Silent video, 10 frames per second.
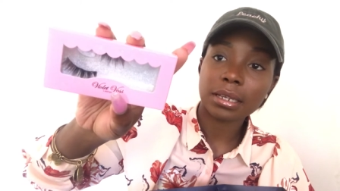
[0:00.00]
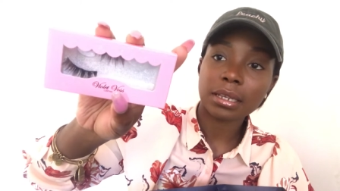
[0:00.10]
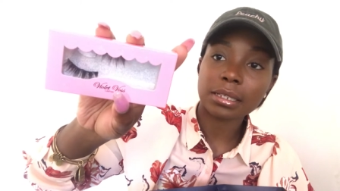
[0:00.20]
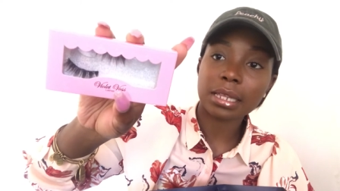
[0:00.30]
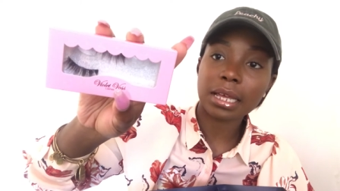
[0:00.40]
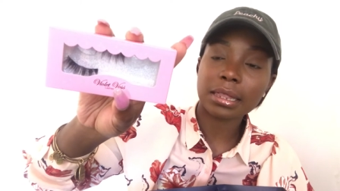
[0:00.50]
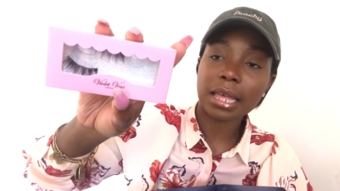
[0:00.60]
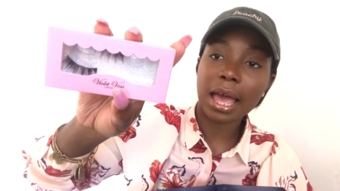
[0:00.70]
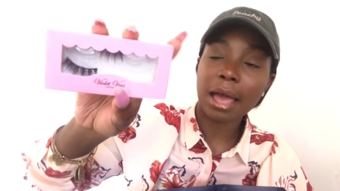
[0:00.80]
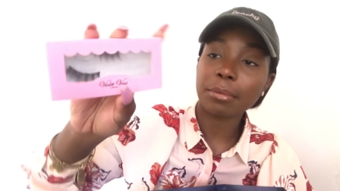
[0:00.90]
Looks like
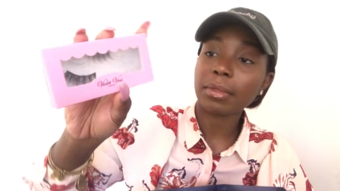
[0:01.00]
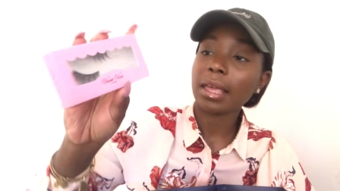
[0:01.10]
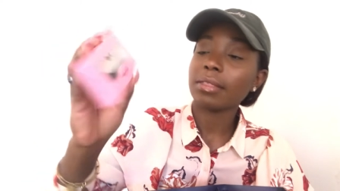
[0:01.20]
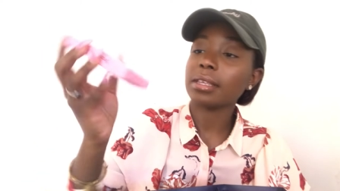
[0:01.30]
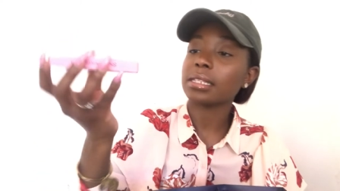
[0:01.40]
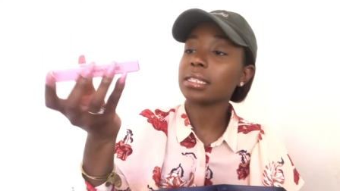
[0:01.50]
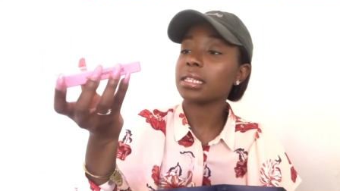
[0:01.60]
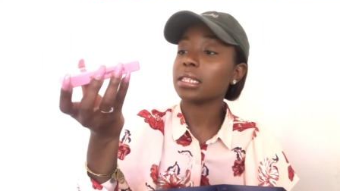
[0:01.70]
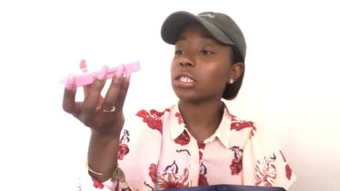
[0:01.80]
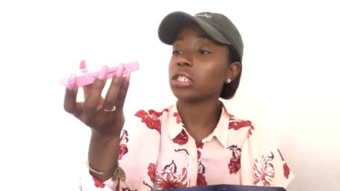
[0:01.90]
that. This is
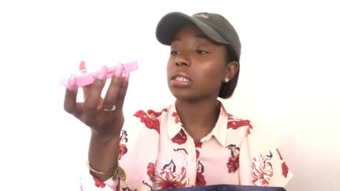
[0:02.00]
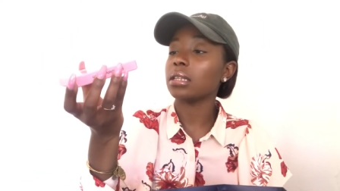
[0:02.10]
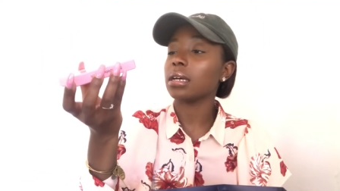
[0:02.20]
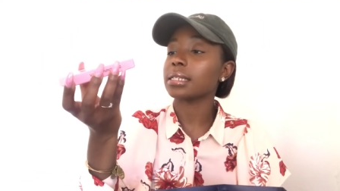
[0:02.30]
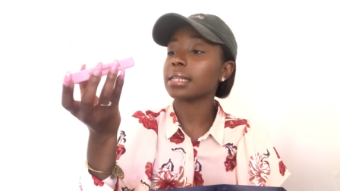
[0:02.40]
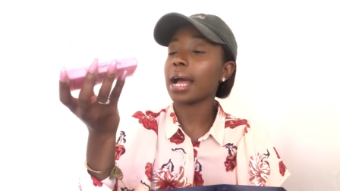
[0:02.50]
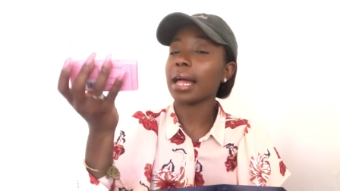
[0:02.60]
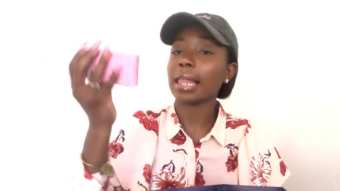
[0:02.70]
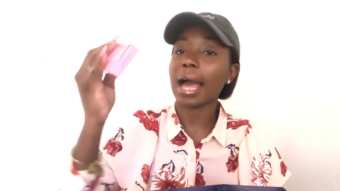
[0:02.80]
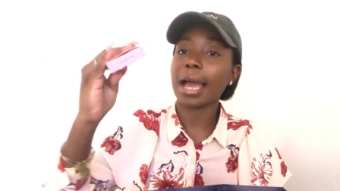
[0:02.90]
in the, the
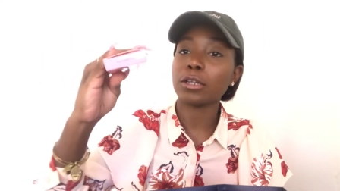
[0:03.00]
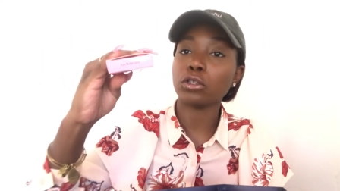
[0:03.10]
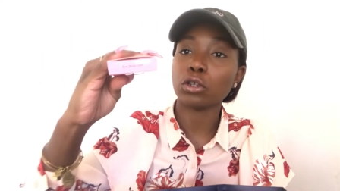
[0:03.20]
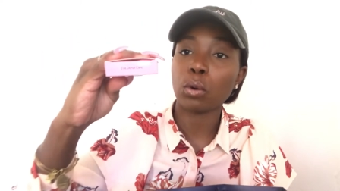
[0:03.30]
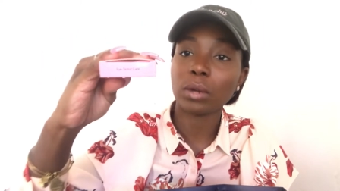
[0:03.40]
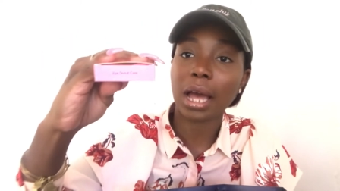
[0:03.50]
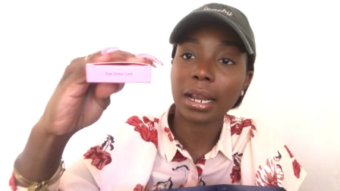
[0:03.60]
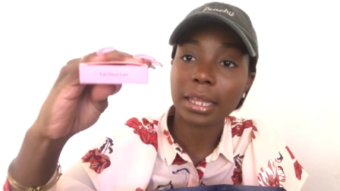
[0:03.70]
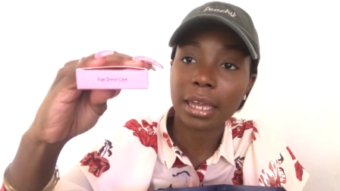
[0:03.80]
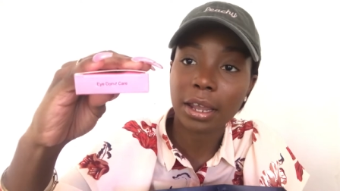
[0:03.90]
style I Do
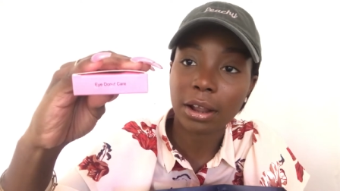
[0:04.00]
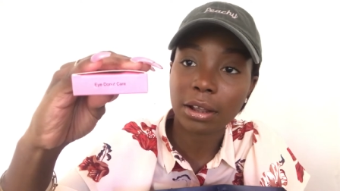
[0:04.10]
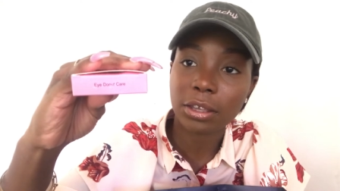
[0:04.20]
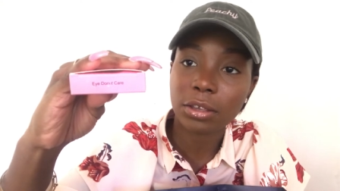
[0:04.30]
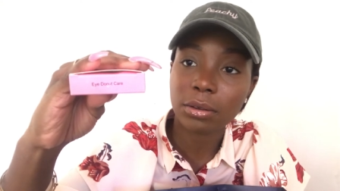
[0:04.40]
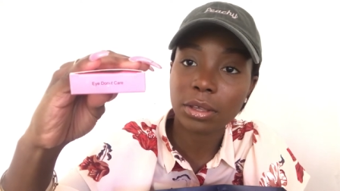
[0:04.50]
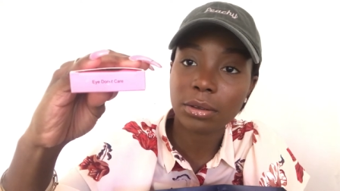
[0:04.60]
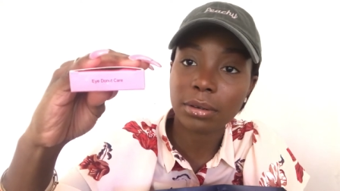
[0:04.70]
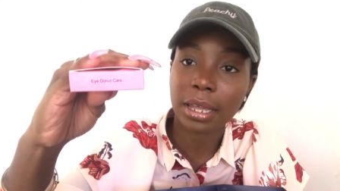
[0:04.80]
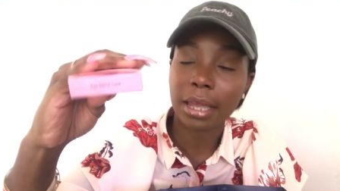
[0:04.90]
Not Care. Cute,
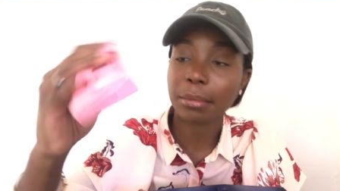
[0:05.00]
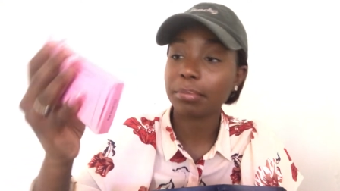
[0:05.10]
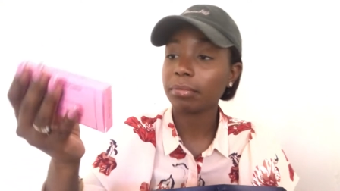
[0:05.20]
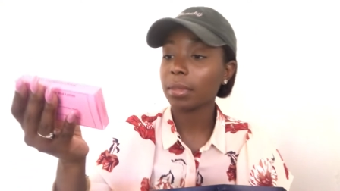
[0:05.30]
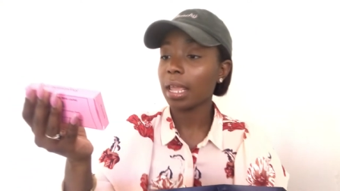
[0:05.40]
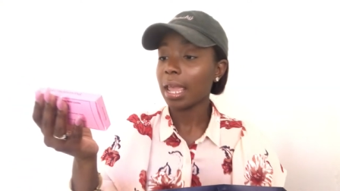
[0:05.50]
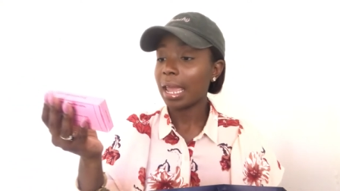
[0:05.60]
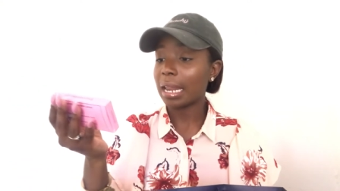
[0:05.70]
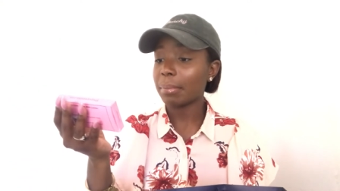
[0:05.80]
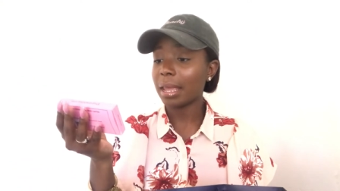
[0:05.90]
cute name.
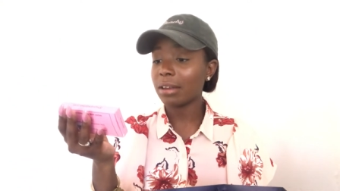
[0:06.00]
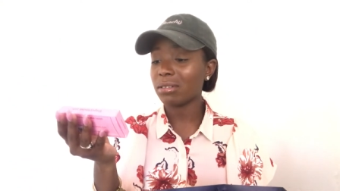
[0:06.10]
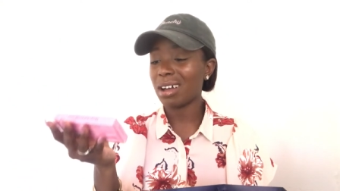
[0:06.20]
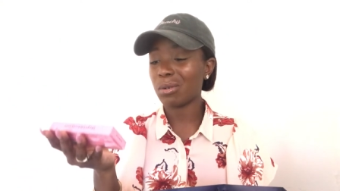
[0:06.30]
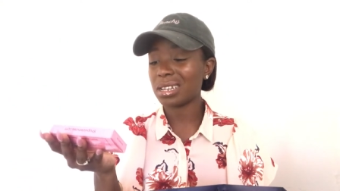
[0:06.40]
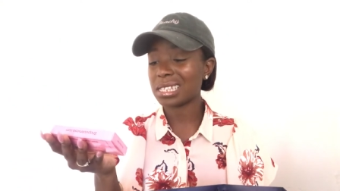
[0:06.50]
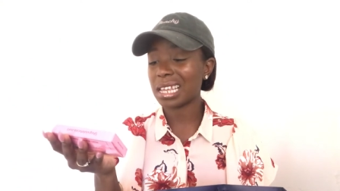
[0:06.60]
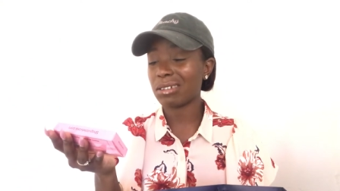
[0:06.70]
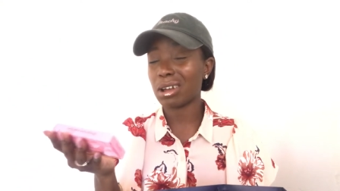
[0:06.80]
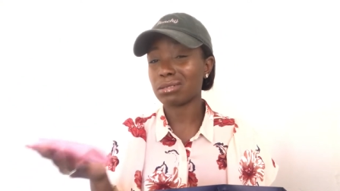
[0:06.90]
And I paid, I want to
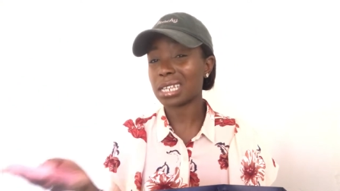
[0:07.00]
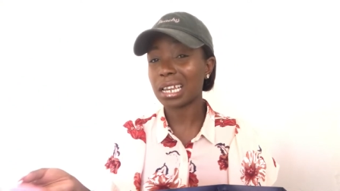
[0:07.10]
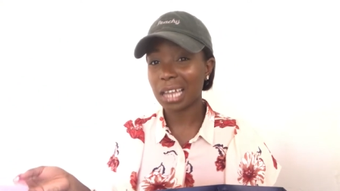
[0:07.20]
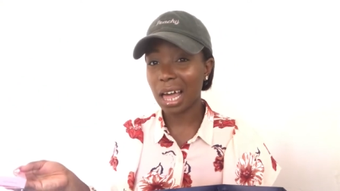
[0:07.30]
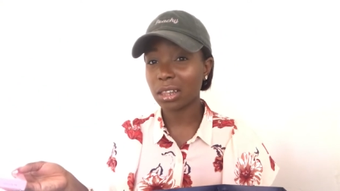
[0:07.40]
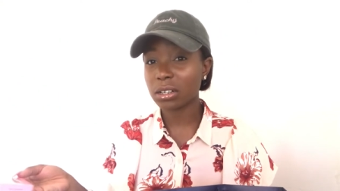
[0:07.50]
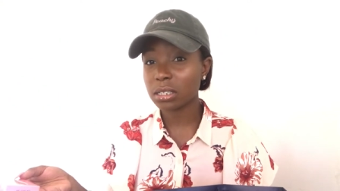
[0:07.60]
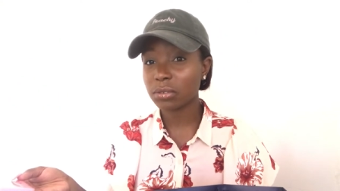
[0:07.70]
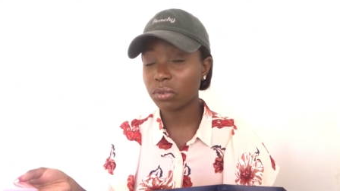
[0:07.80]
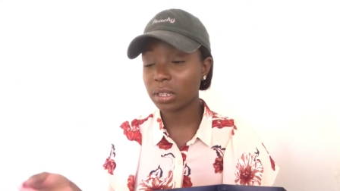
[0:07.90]
say, around ten
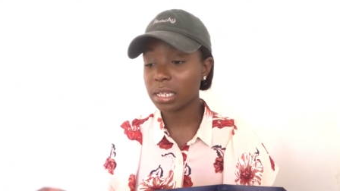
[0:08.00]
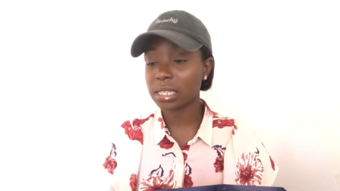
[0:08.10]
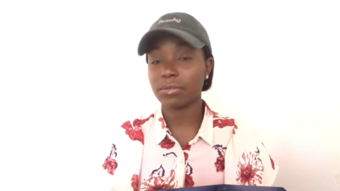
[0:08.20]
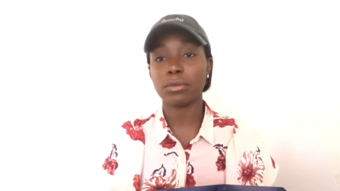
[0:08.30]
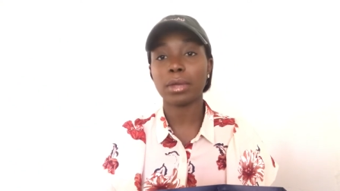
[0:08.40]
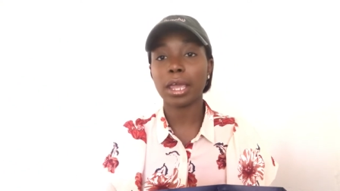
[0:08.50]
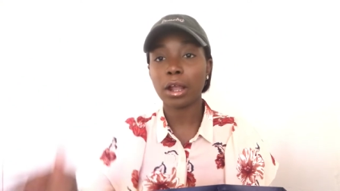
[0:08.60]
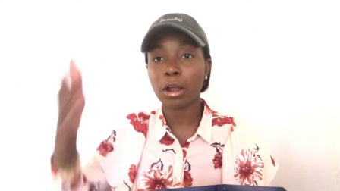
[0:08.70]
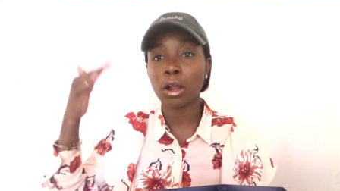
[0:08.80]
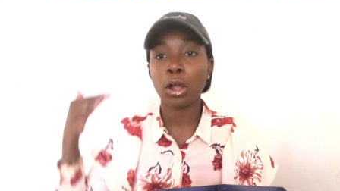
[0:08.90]
dollars for this. If you
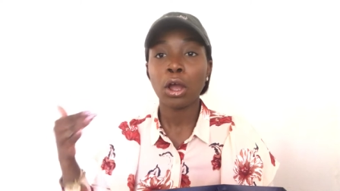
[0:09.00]
hear